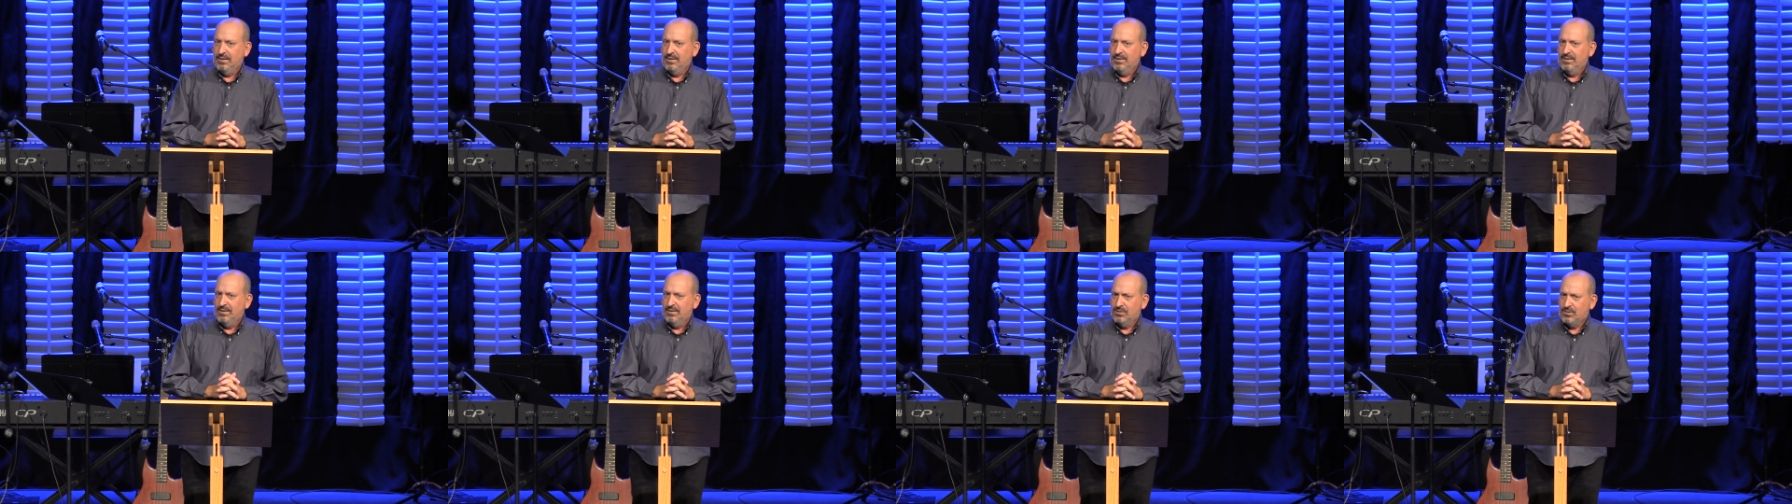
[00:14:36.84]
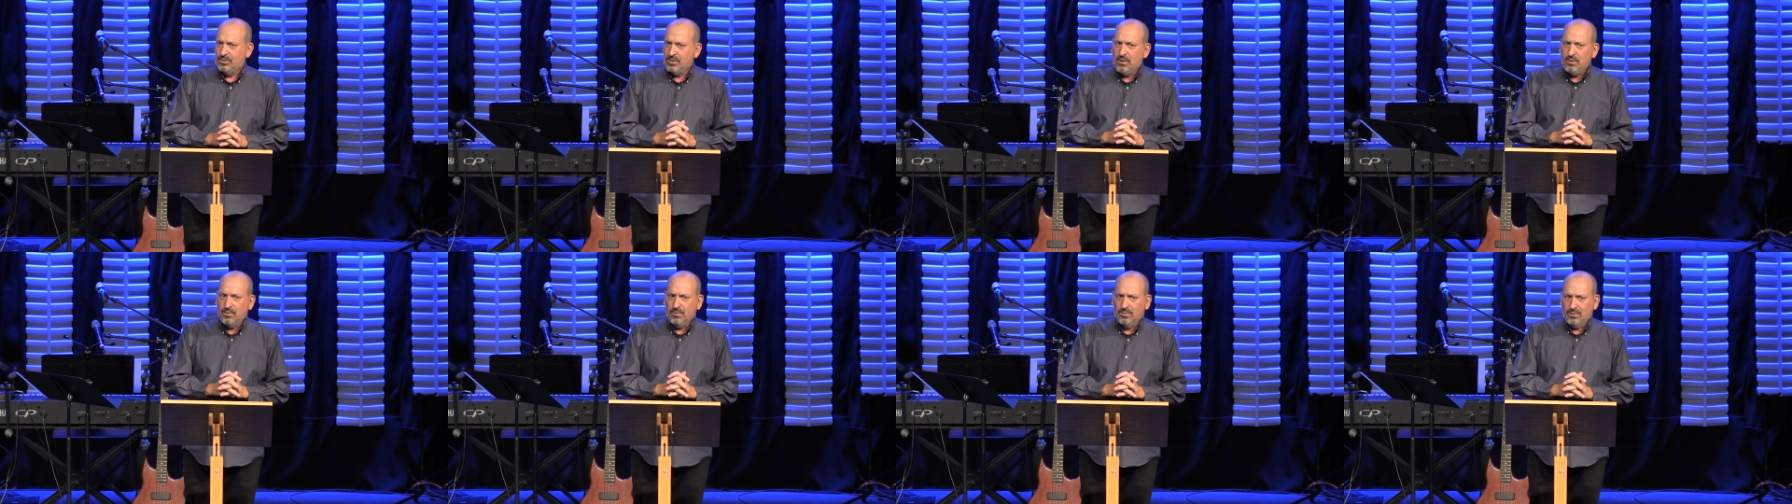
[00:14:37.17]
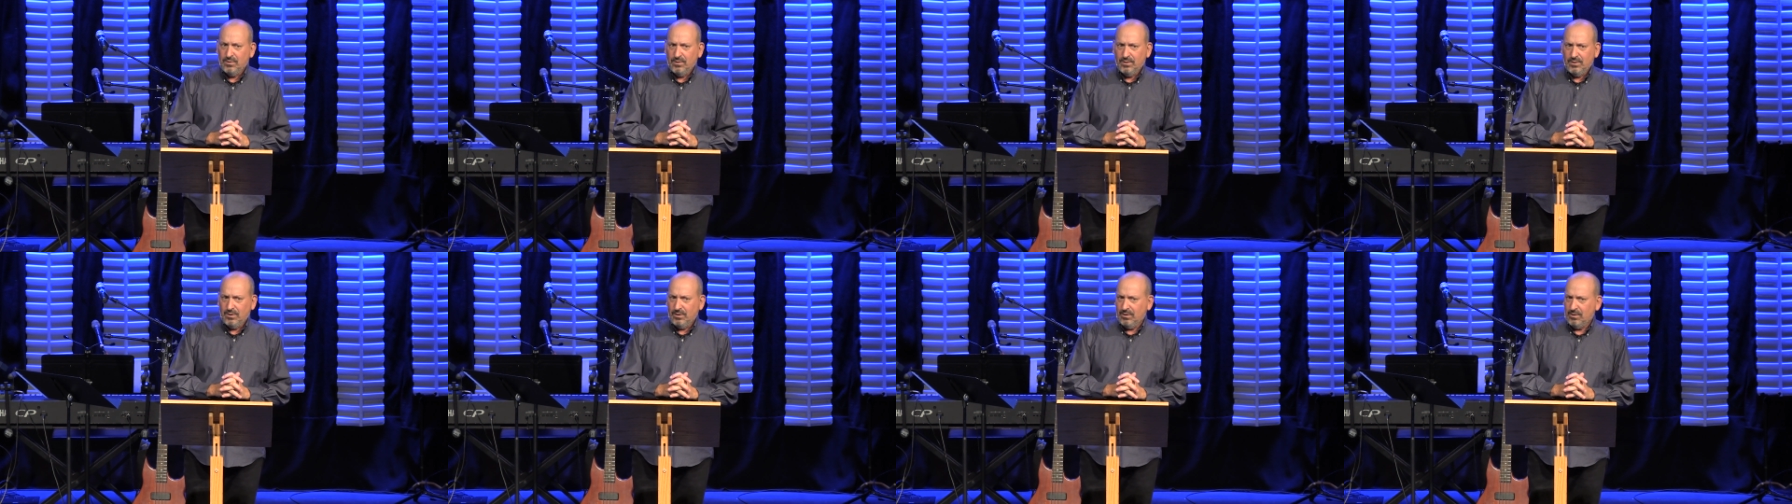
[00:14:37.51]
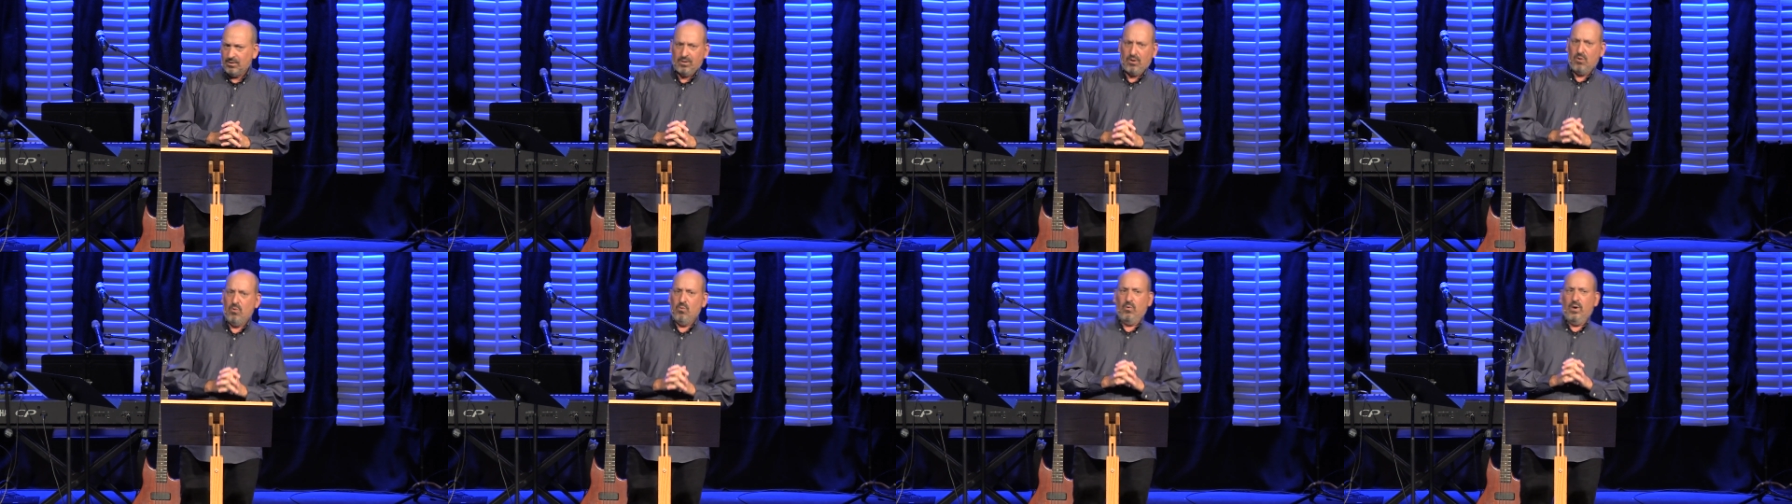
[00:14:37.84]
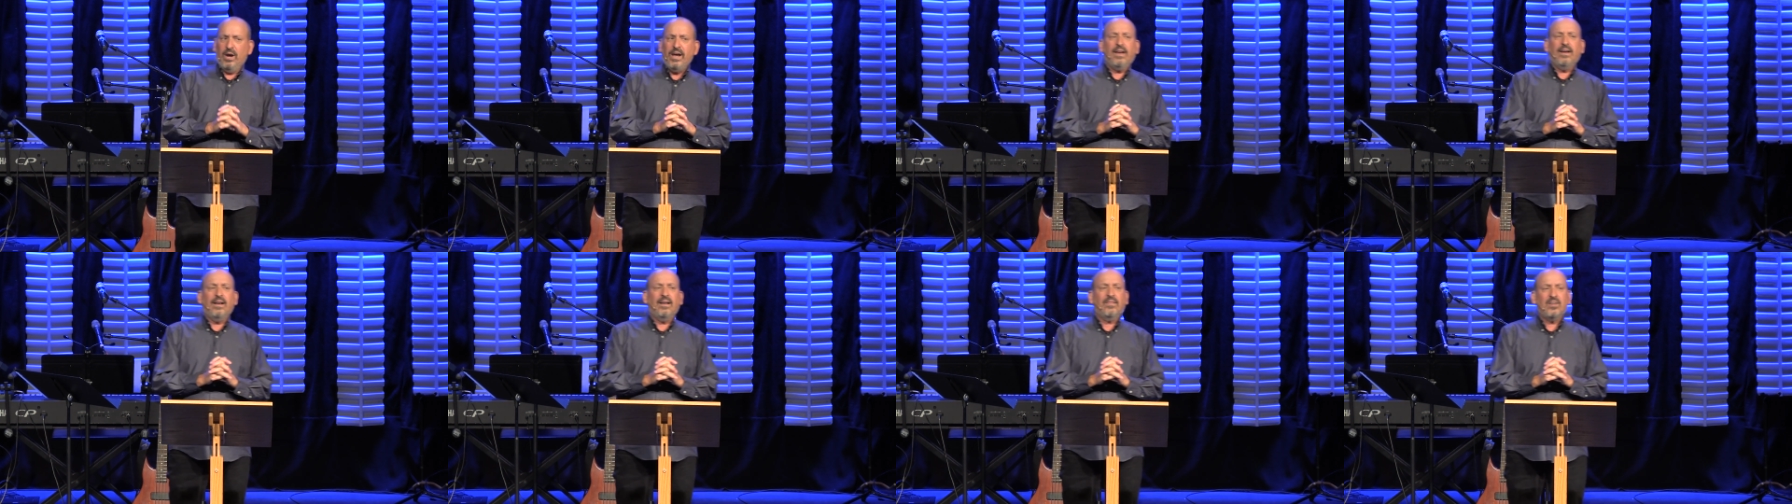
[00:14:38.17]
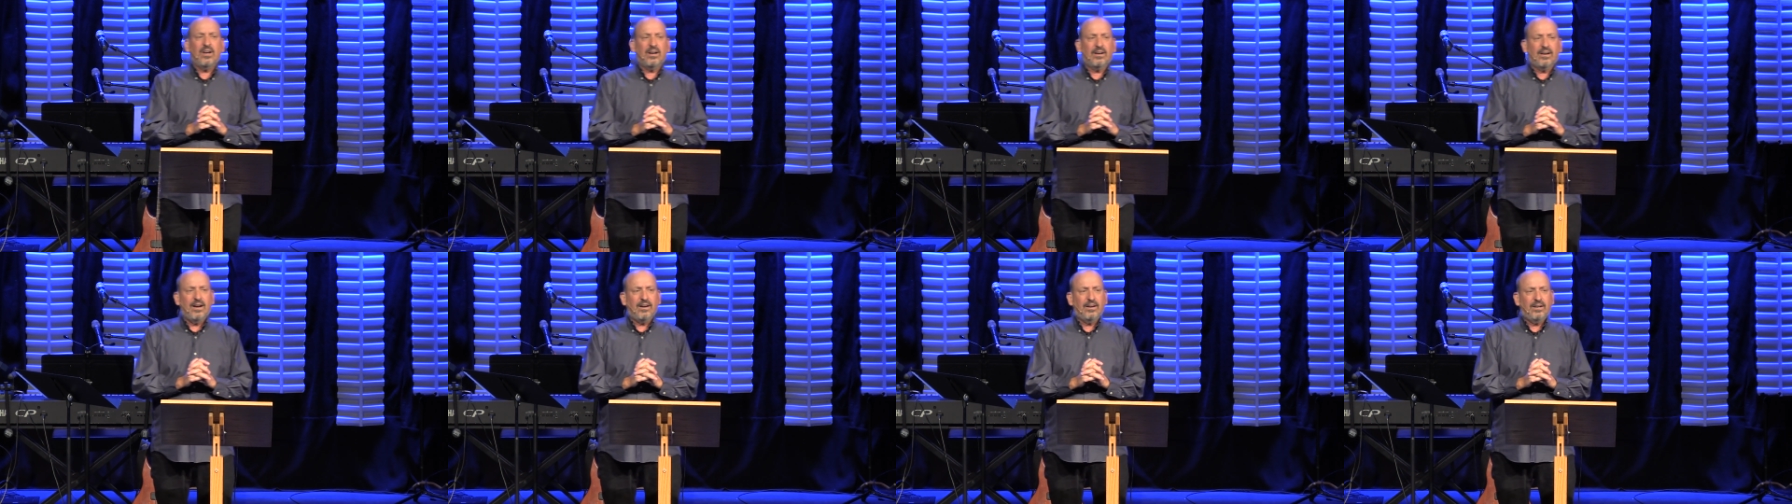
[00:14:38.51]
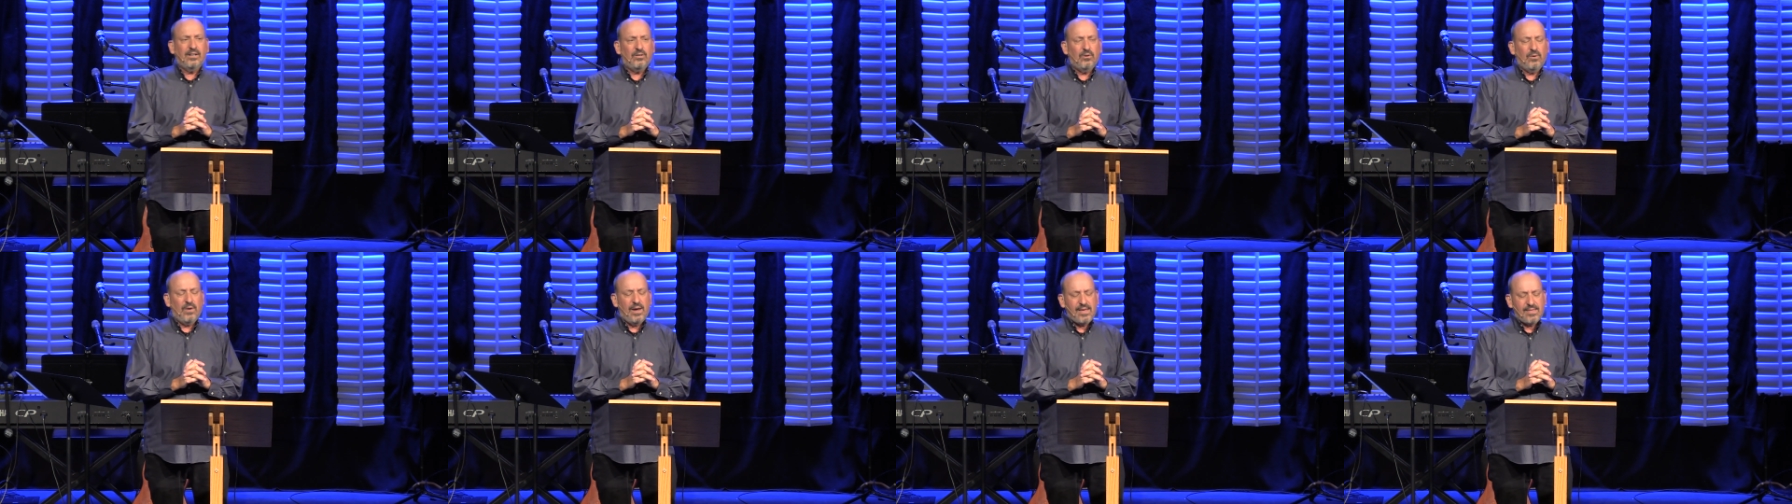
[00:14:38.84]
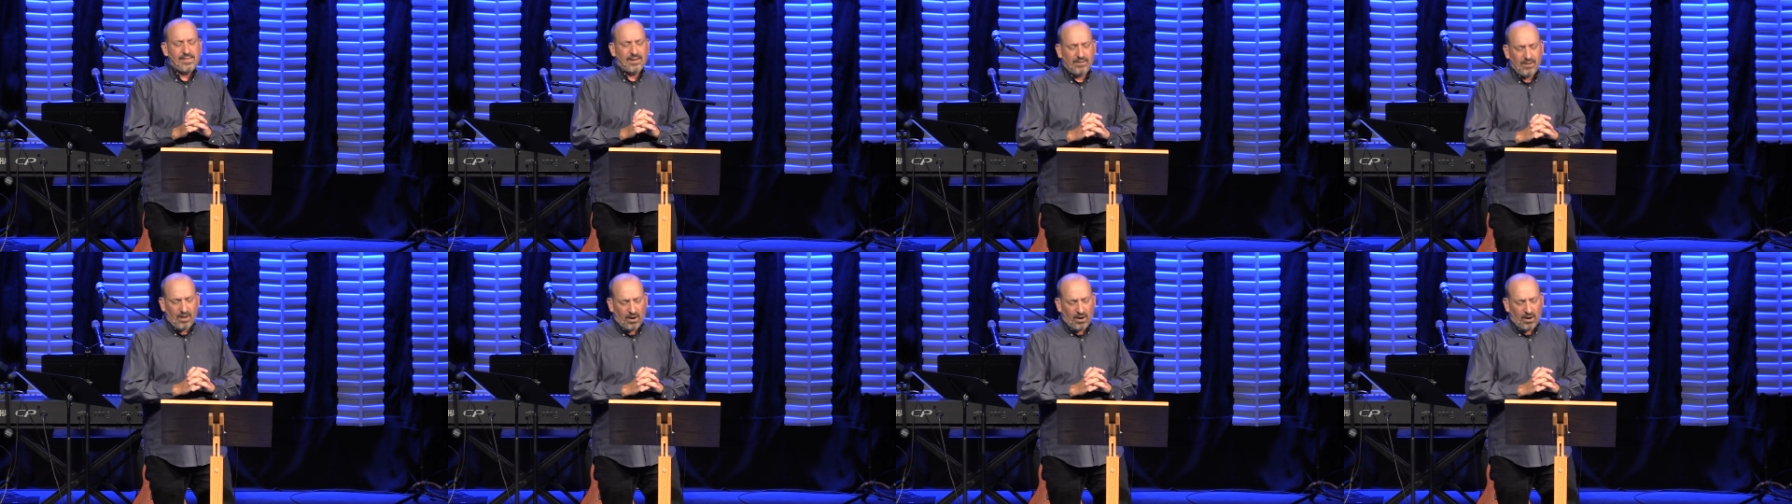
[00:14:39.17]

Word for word: So you're going, wait, I thought God could do anything.